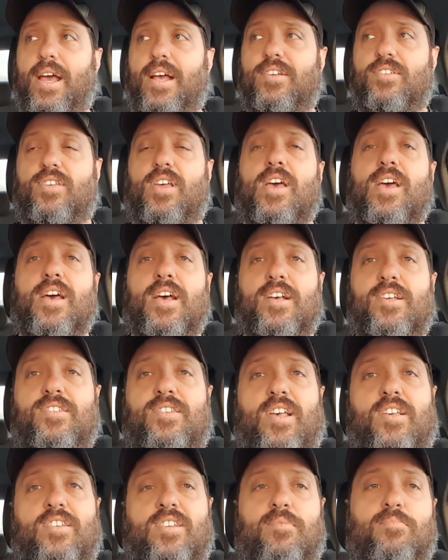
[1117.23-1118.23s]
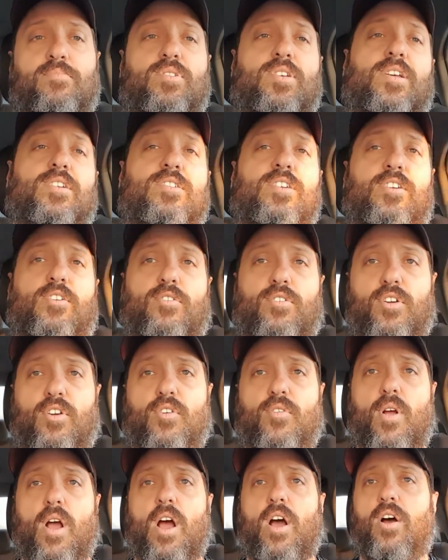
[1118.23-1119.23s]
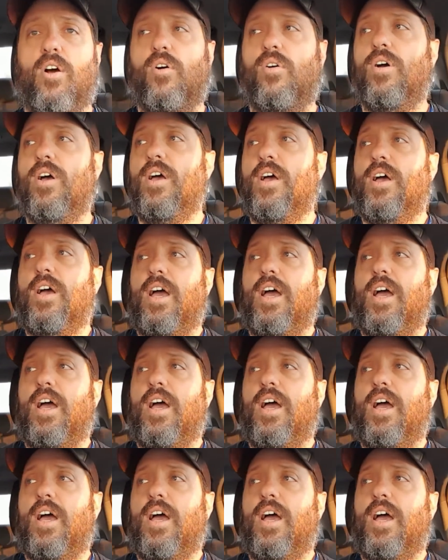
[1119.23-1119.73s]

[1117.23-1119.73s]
As systems continue to grow